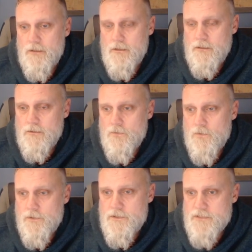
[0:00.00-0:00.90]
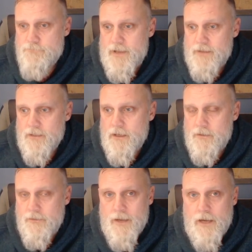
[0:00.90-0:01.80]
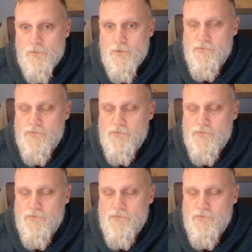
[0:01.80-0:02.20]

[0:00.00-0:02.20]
or just bad luck and die rolls.